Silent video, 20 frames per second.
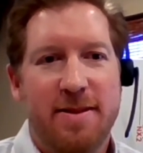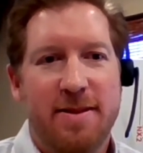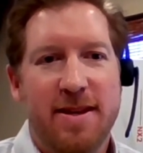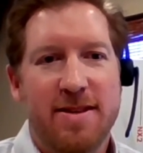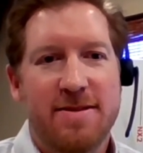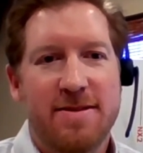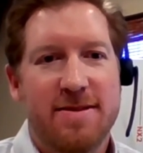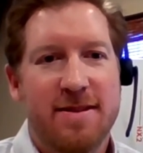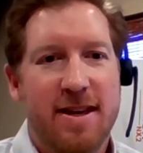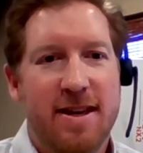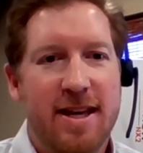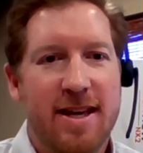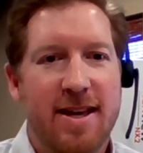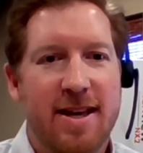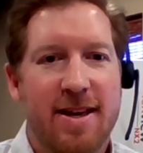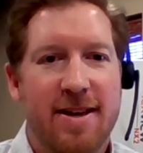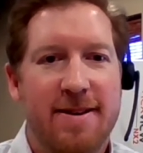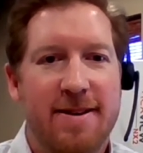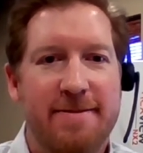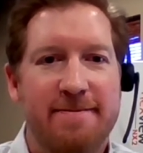Things
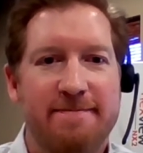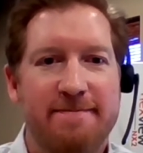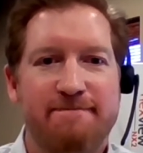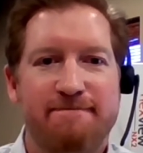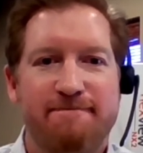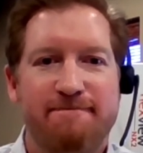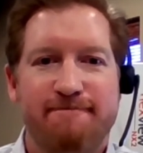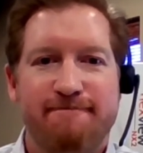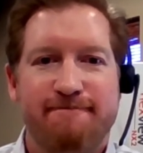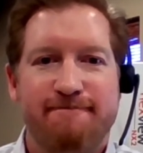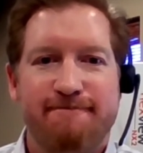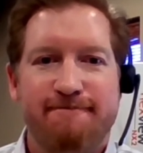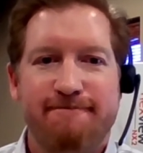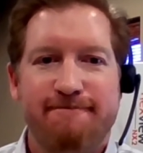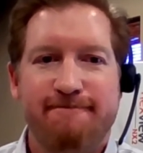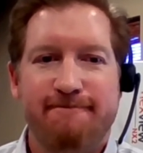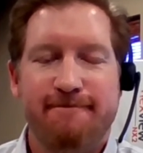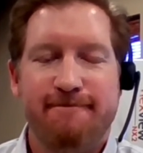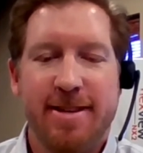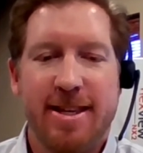like the
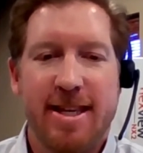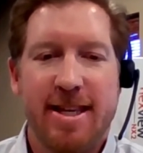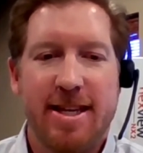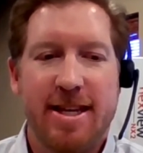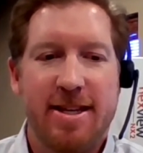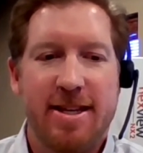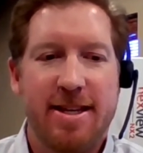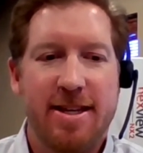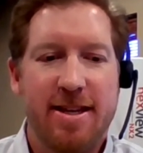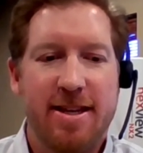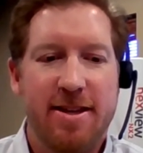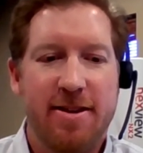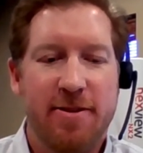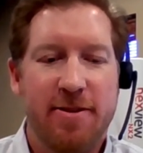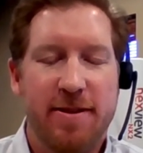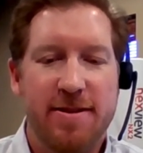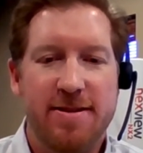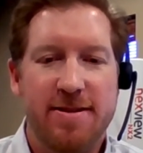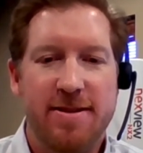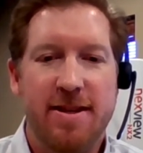
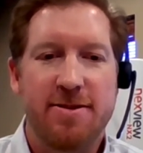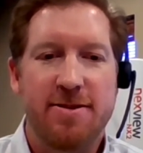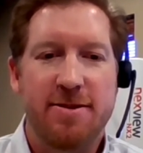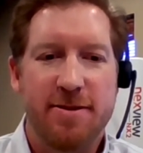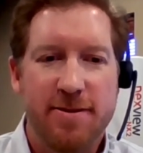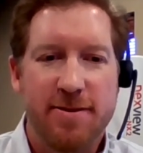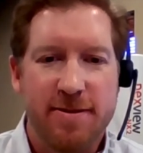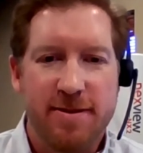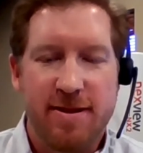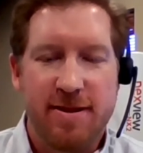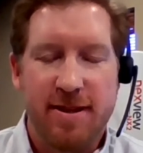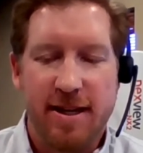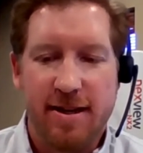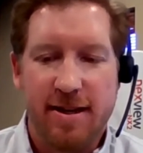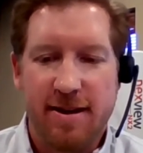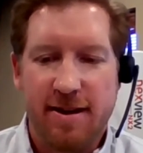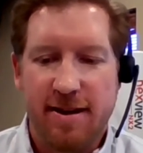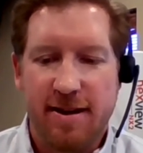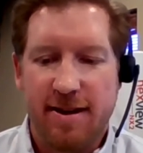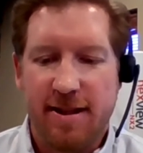sensors
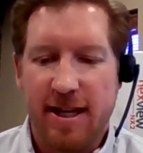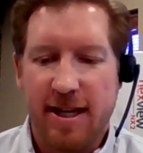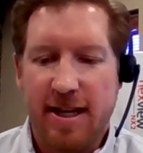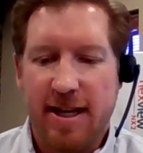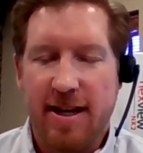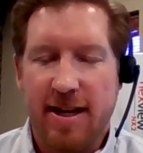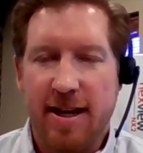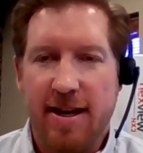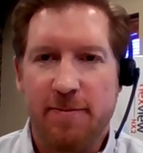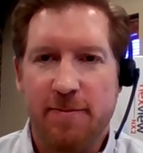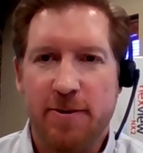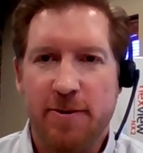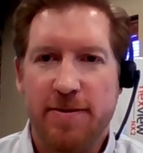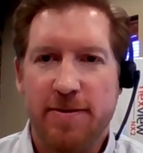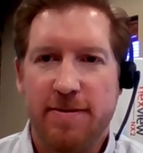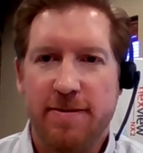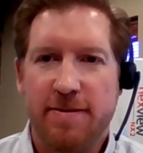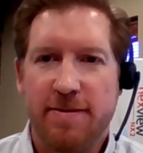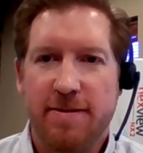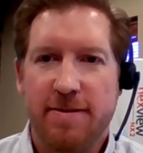that
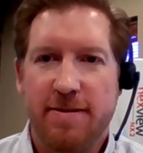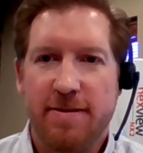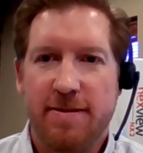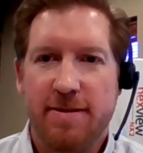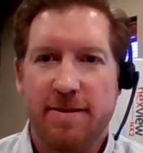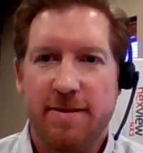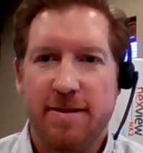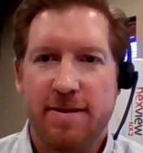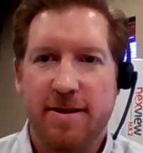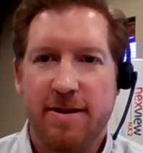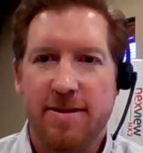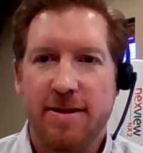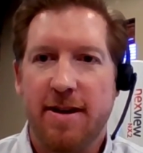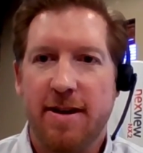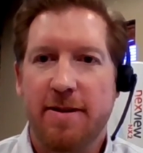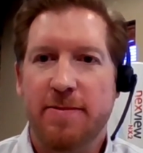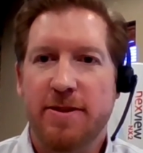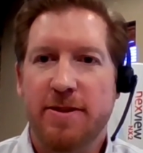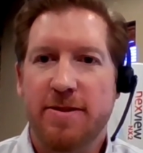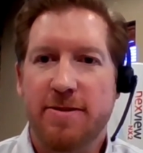enable
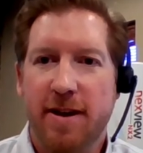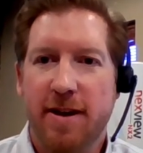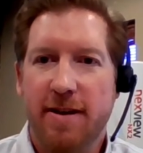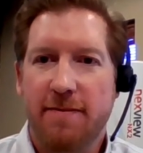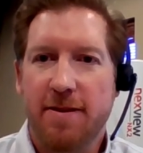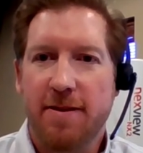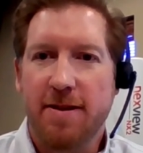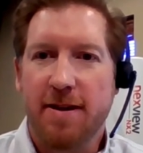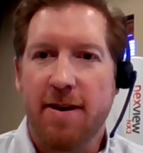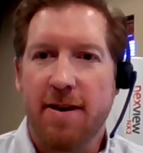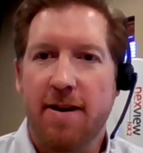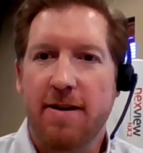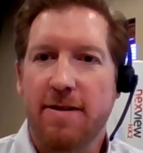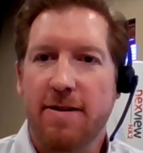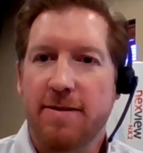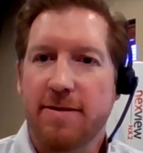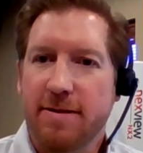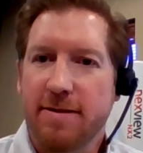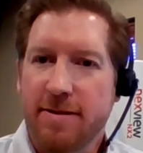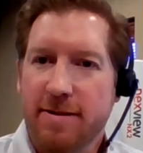autonomous driving
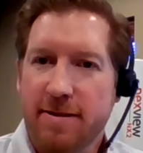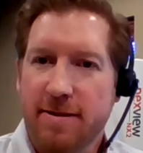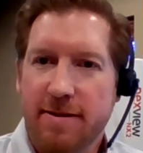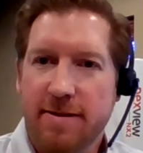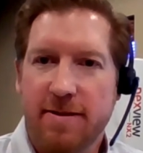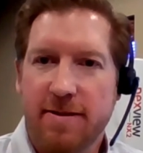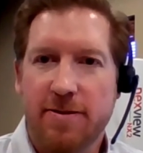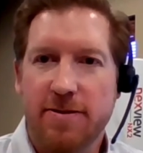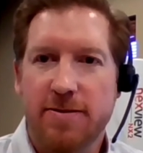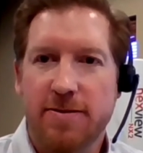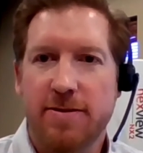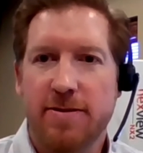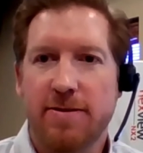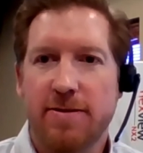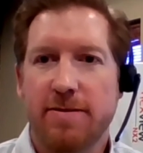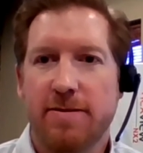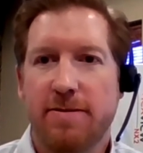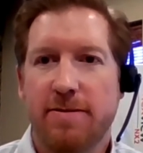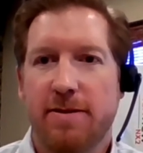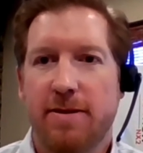cars. Those
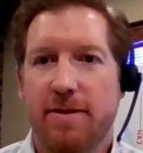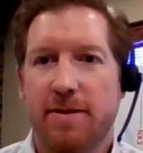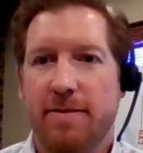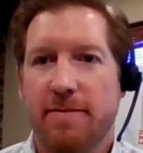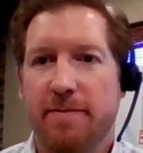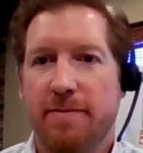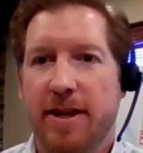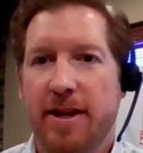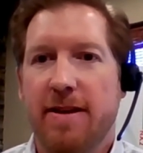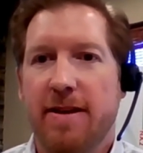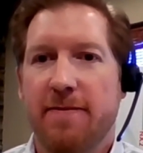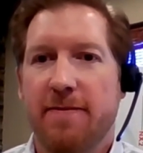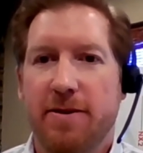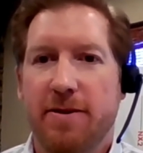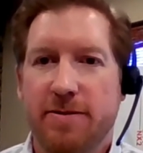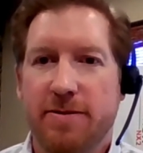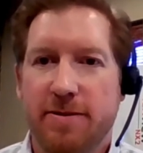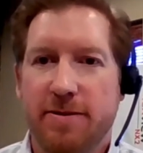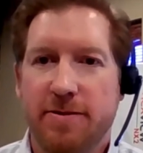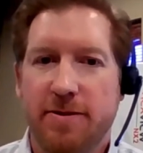are many of
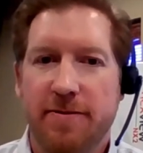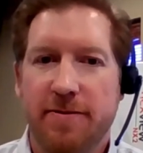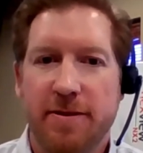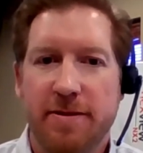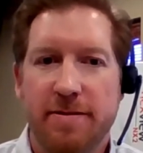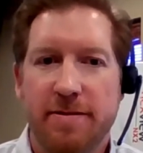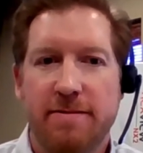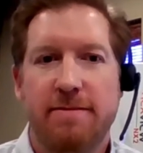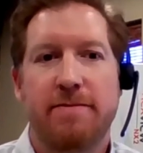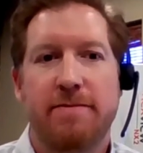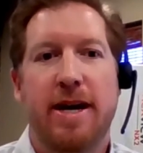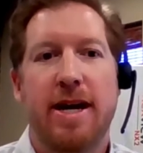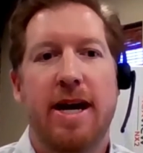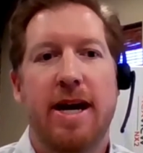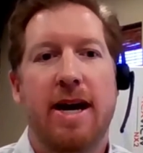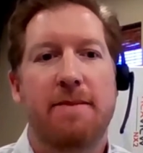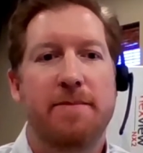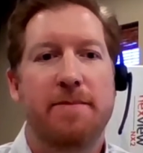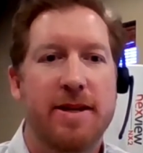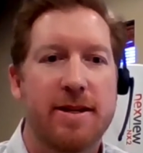those are driven by
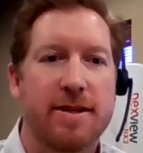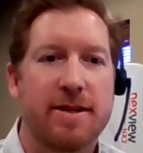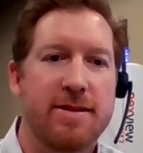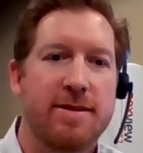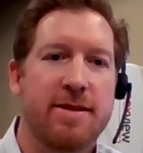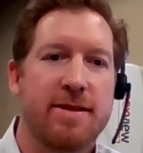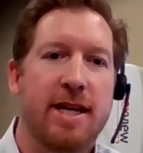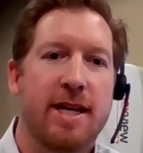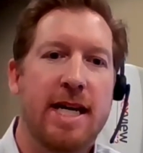optics.